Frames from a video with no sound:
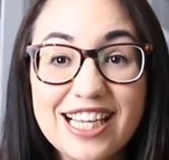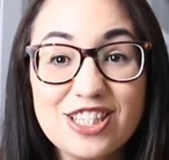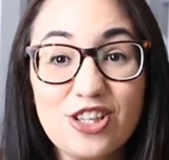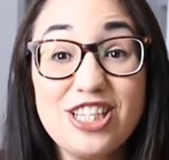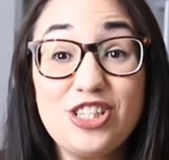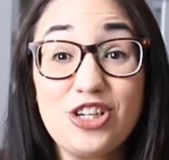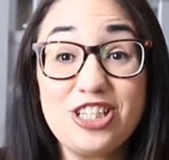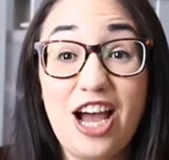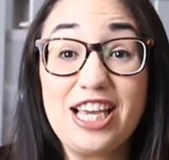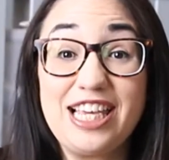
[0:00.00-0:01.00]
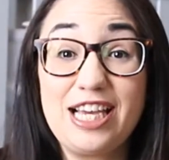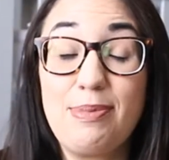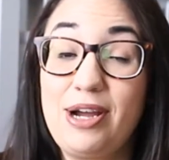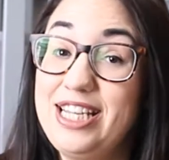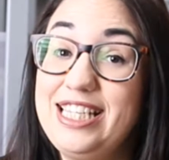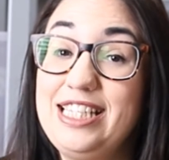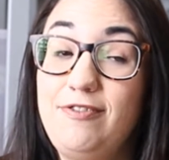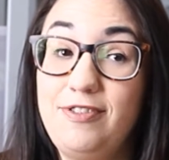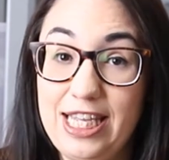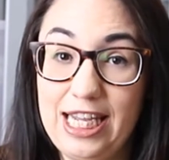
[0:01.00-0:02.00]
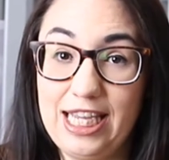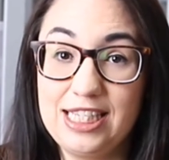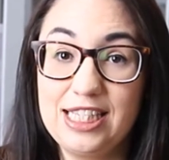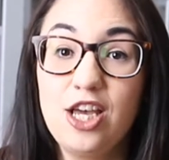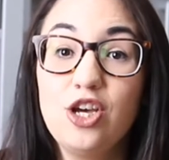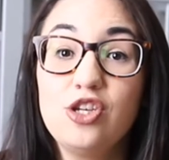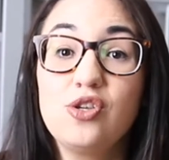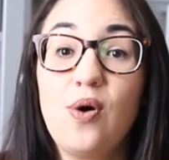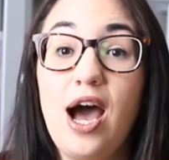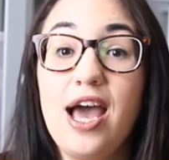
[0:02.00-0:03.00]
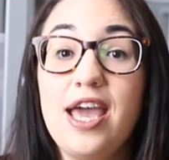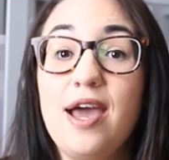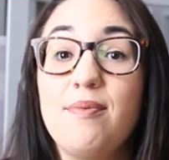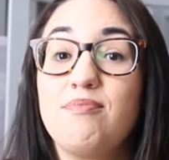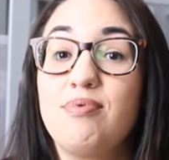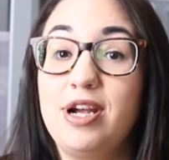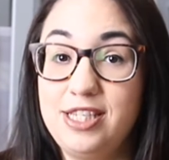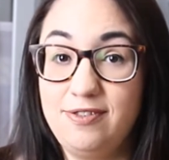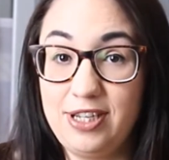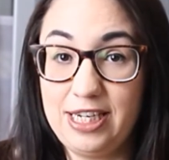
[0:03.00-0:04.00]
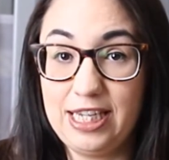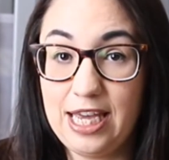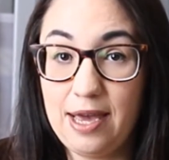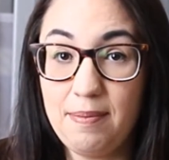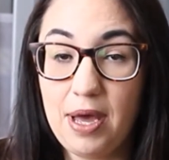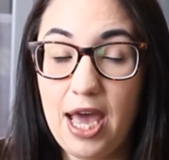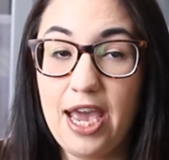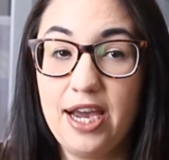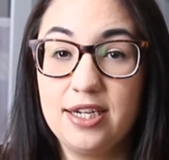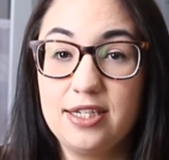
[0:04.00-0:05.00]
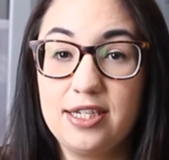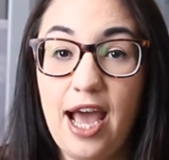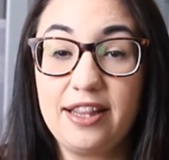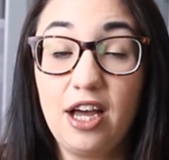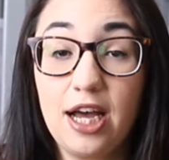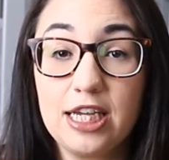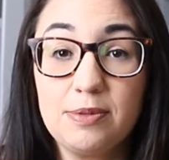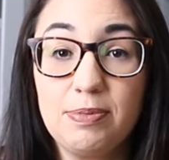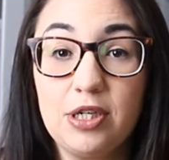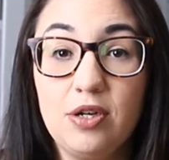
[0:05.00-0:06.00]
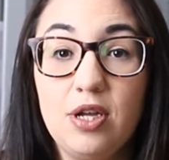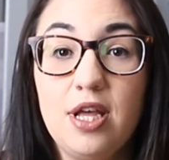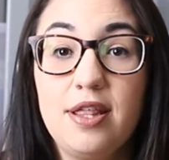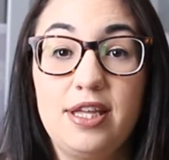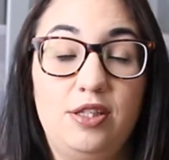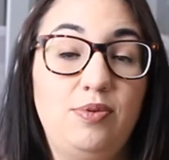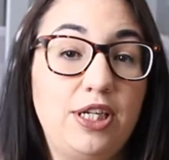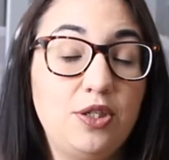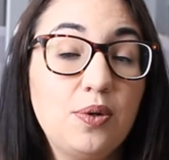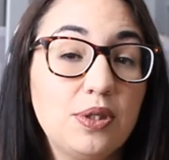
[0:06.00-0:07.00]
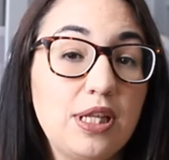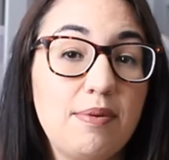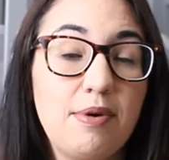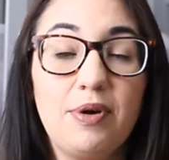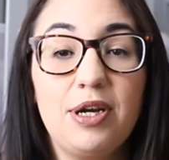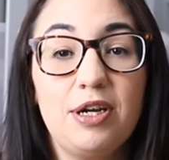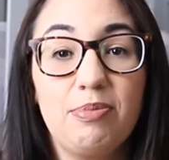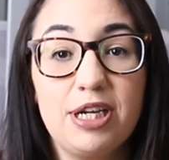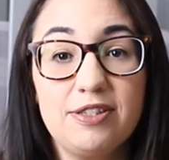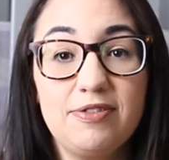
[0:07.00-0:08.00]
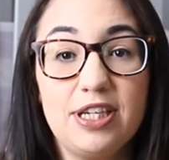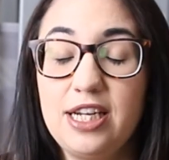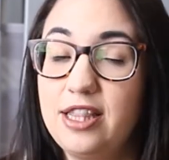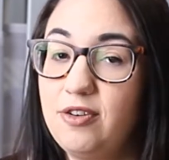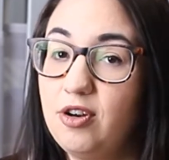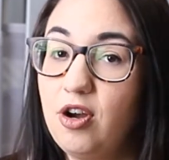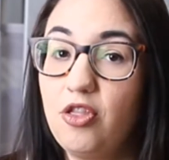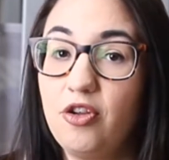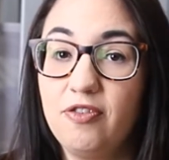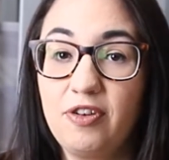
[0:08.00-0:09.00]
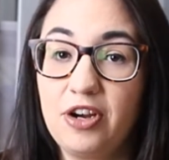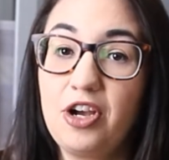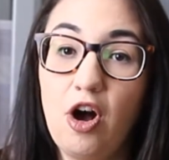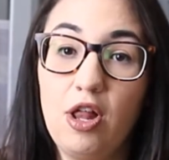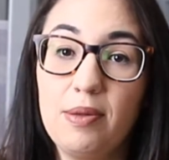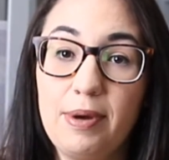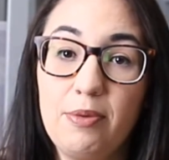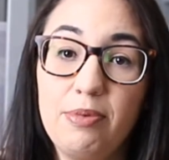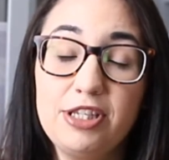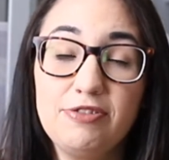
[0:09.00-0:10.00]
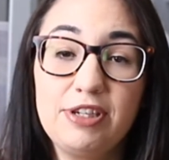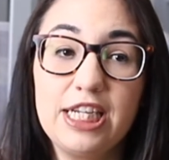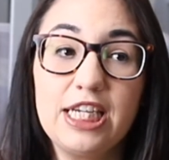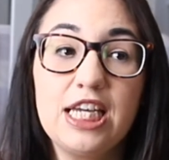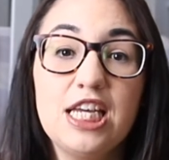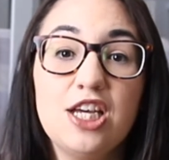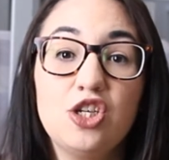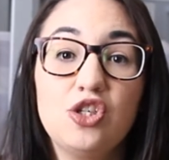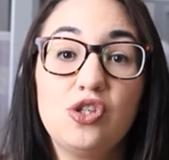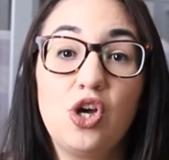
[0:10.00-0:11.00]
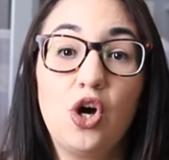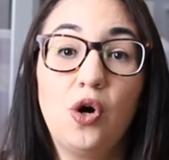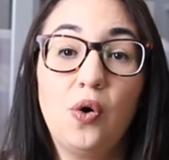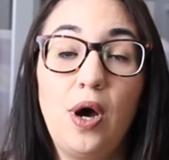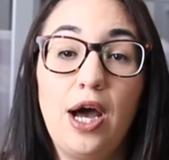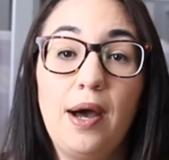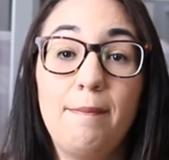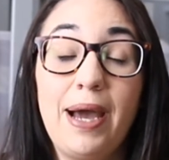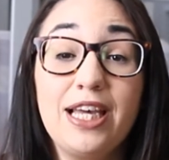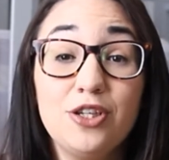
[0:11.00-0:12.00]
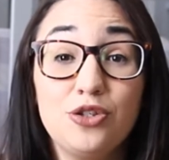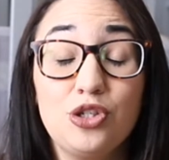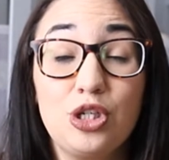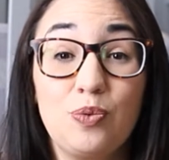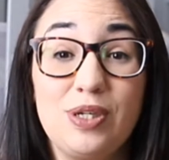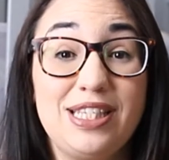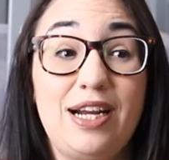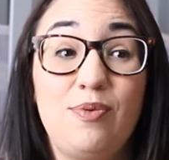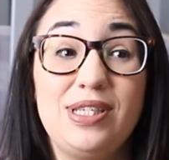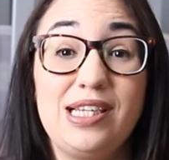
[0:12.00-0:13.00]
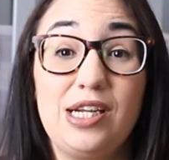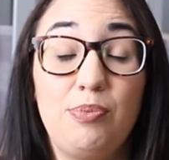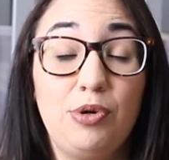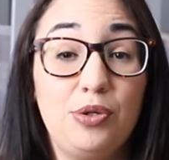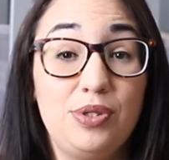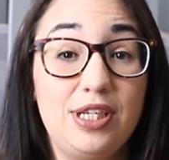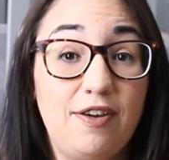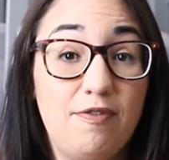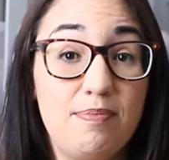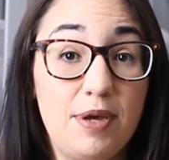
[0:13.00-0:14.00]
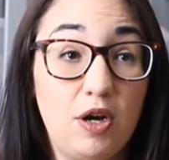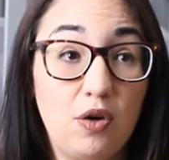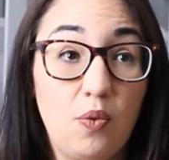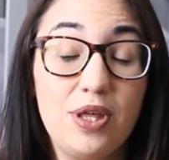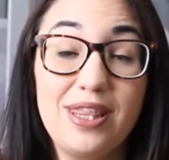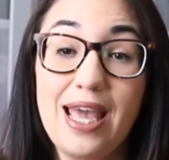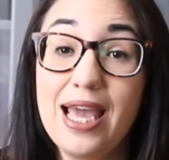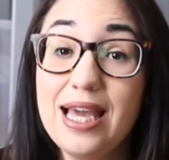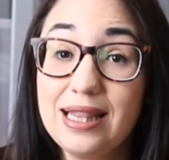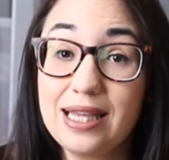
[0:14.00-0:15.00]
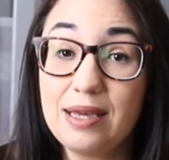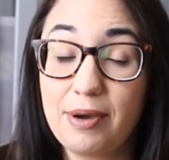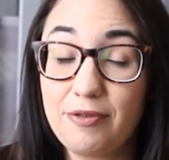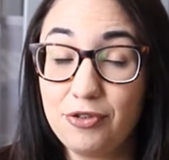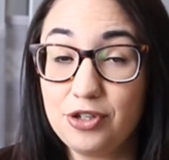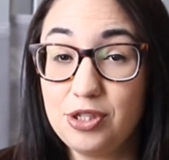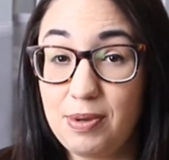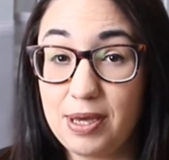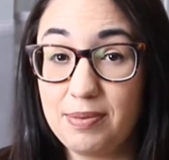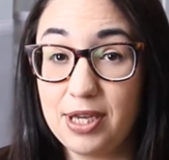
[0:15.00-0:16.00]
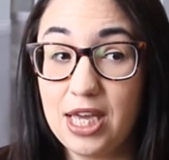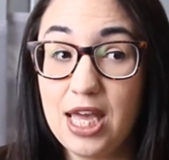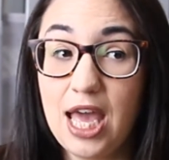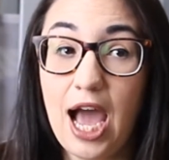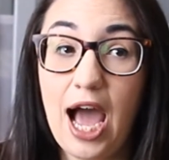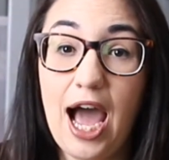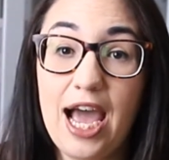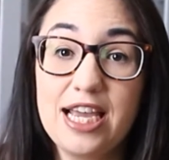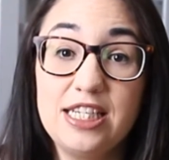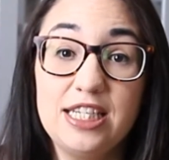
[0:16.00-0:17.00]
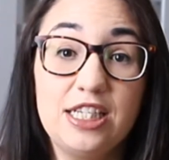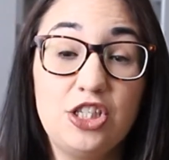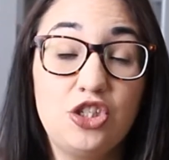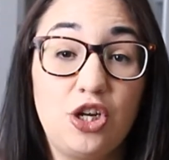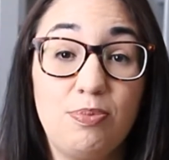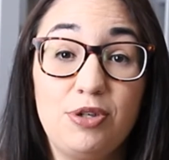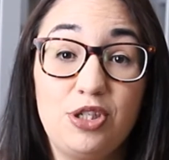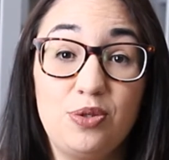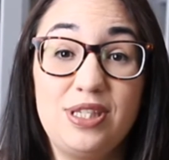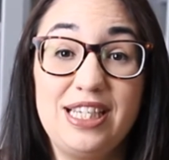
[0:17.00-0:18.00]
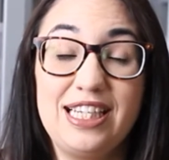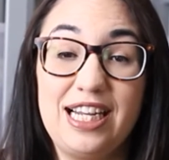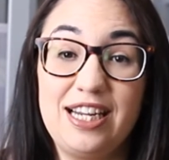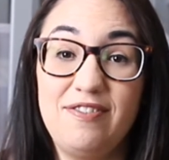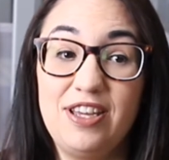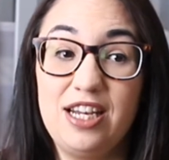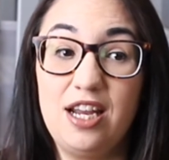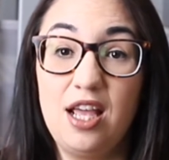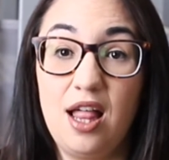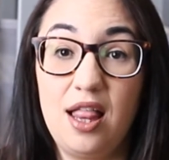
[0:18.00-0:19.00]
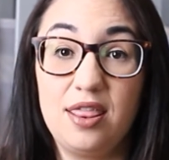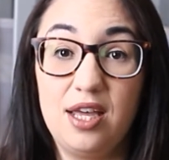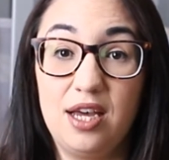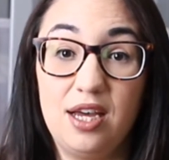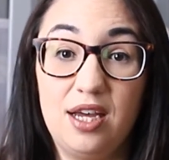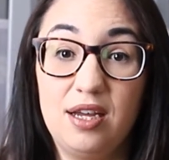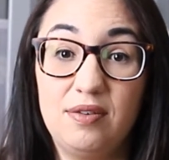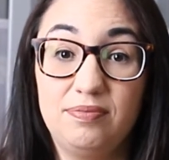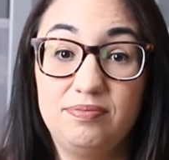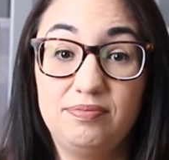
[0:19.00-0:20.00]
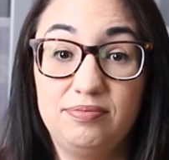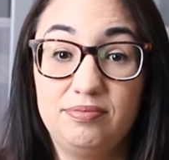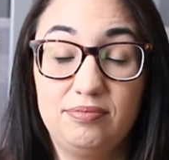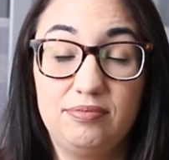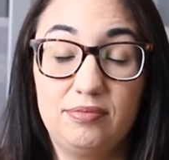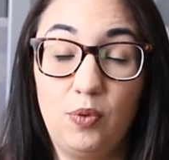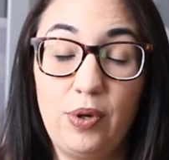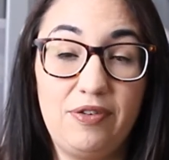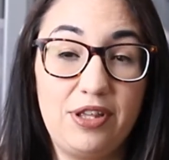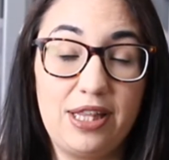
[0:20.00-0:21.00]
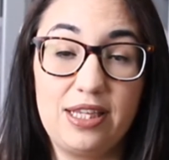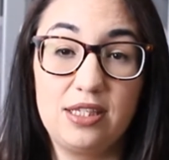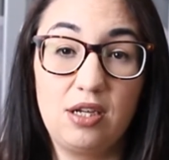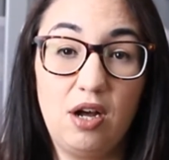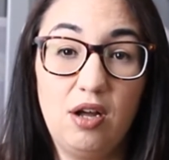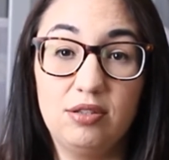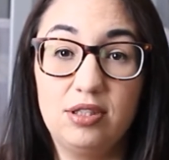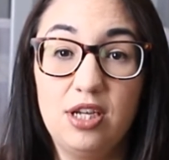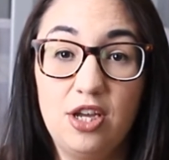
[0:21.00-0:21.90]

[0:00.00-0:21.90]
So let's start talking about his feedings. So I am breastfeeding him, and at the hospital, that's what I told them. I wanted to breastfeed, and they're very all about breastfeeding. So my concern was that I wasn't gonna produce enough milk. With Haley, my first baby, I didn't start producing, not even the, whatever that thing's called,